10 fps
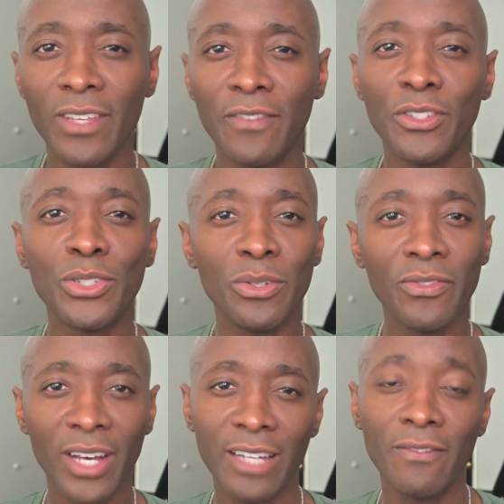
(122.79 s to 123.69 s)
If you do
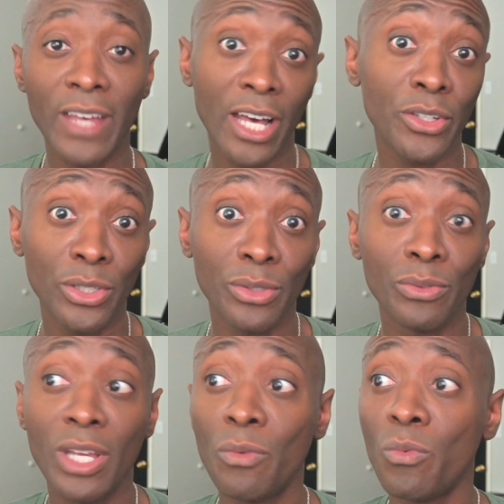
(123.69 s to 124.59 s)
find
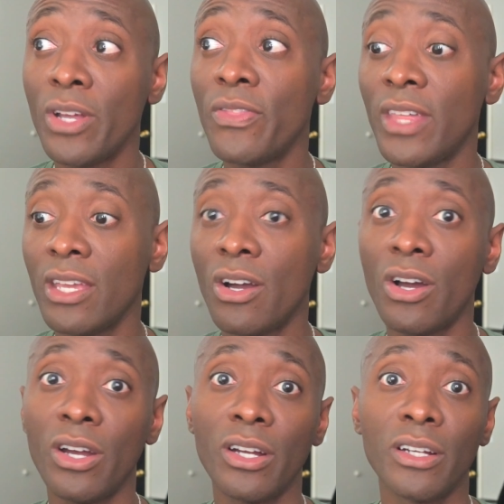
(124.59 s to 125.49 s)
value in what they
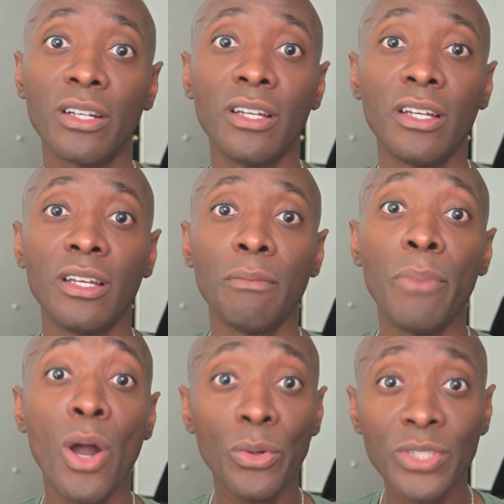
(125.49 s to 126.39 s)
are
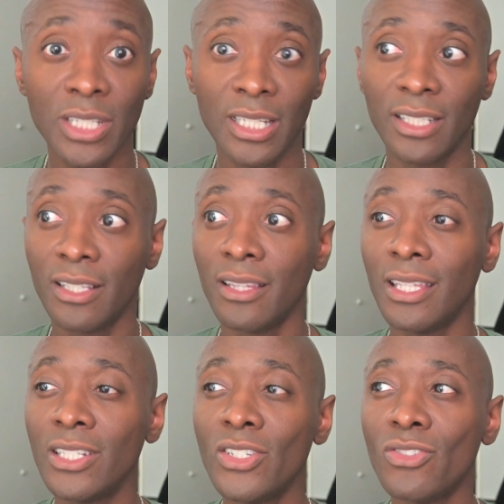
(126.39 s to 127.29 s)
posting,
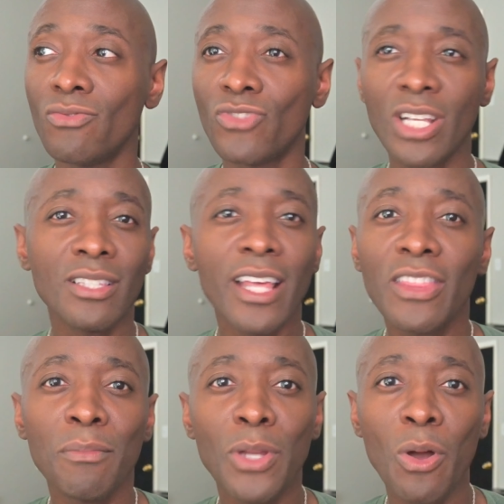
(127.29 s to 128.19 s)
then just let
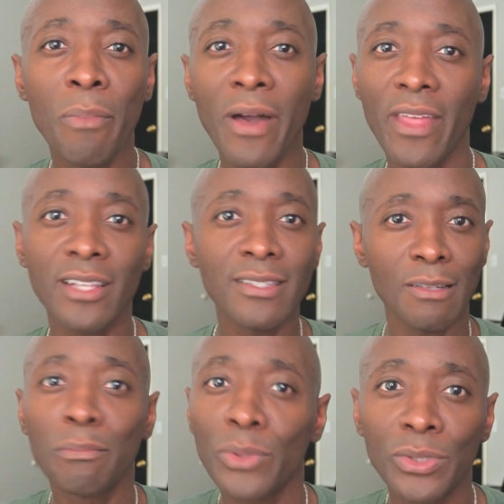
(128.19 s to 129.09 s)
them know by that
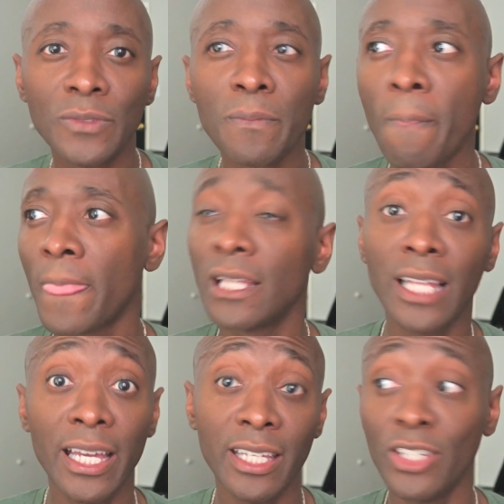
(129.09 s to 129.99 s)
simple
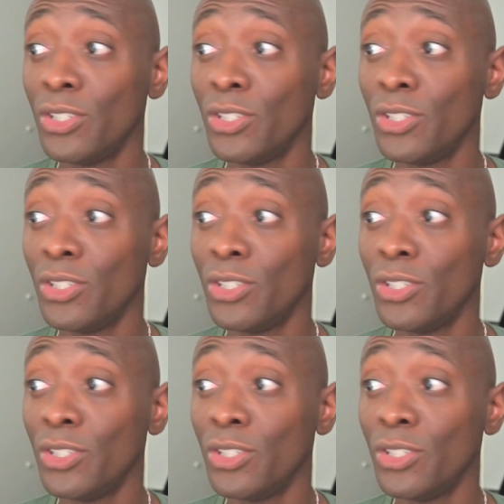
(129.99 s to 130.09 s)
like.